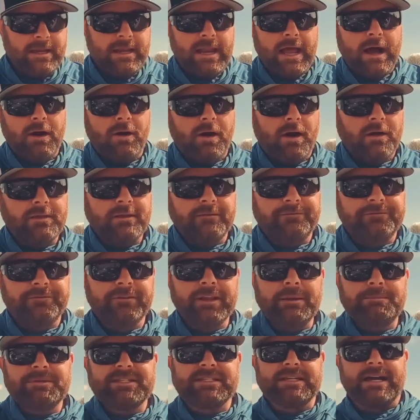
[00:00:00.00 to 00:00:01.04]
Now on the
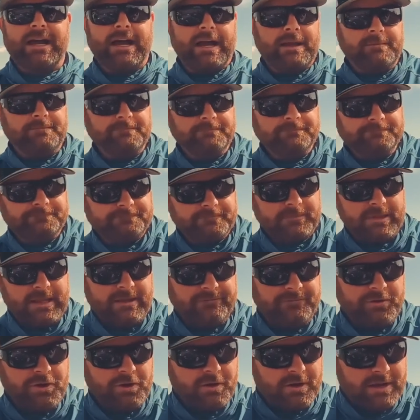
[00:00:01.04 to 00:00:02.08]
flip side,
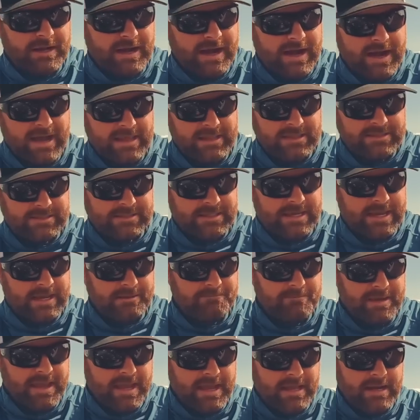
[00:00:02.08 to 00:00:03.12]
if you're a guy that's like,
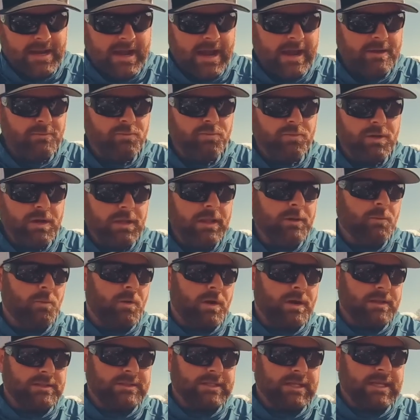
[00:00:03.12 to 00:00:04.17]
man, I really
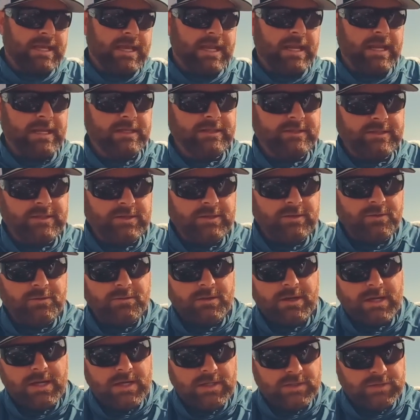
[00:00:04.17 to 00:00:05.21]
want to get into
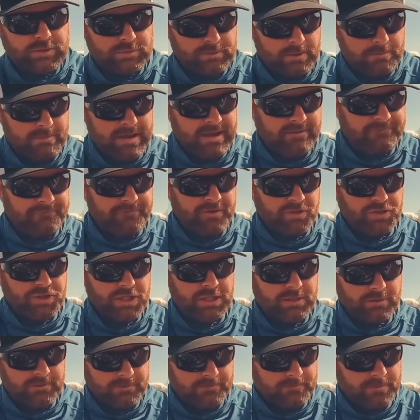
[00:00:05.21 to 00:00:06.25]
swim bait
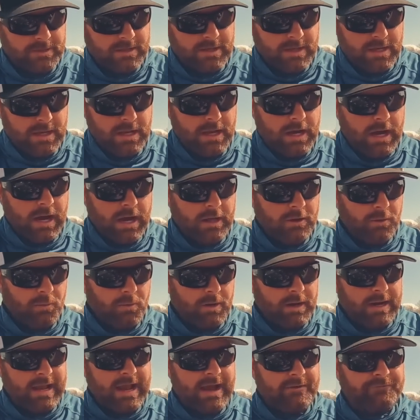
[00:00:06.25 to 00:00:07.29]
fishing. I don't
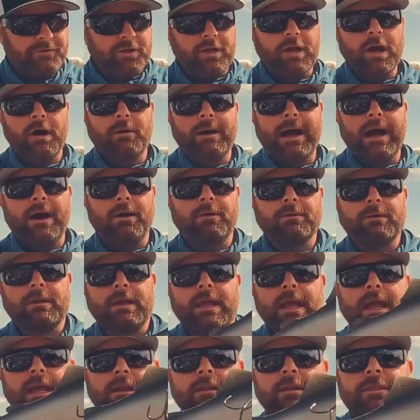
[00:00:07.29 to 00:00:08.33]
want to have to go out
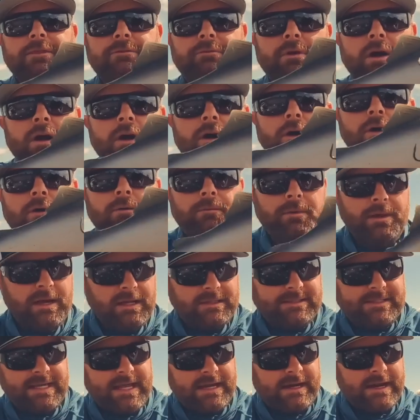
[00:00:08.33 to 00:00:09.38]
and throw a
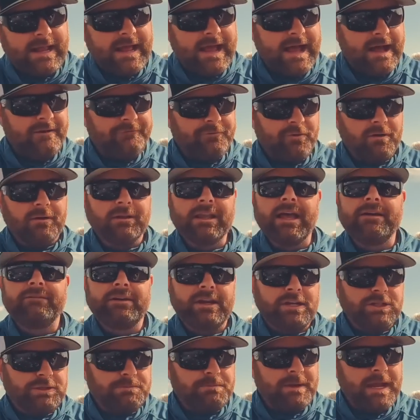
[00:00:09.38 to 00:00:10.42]
ten and a half or eleven
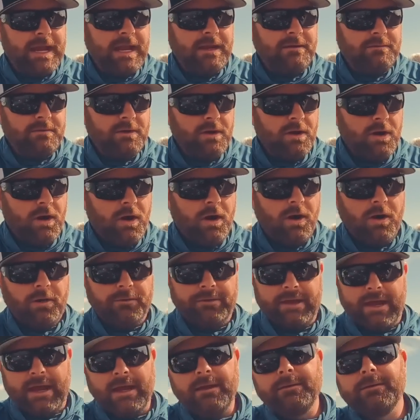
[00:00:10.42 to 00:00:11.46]
inch bait all
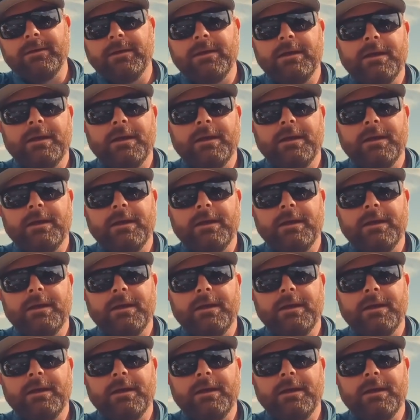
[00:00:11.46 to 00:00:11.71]
day,